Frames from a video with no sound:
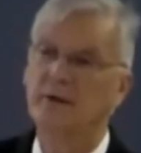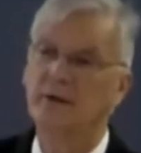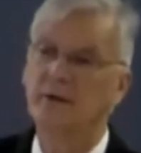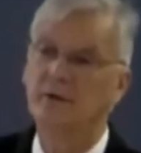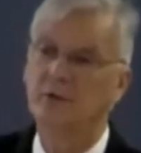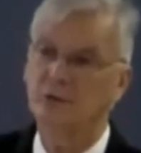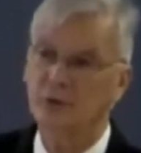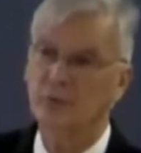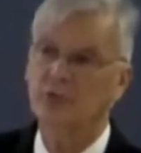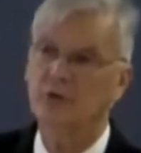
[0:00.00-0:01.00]
the
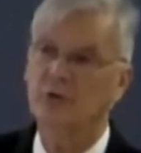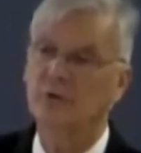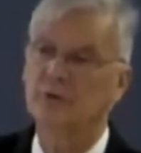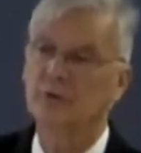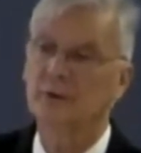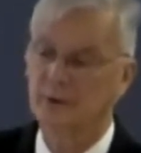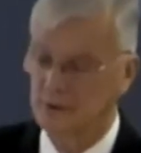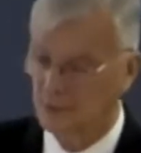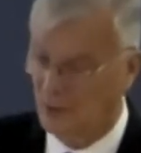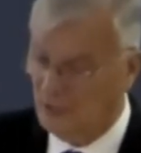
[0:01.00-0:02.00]
scripture
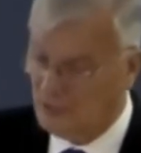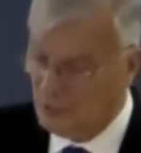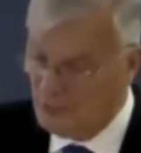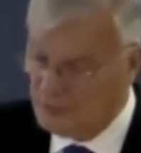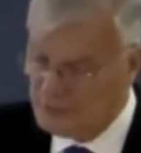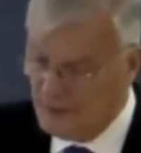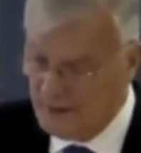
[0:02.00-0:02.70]
was the word of God.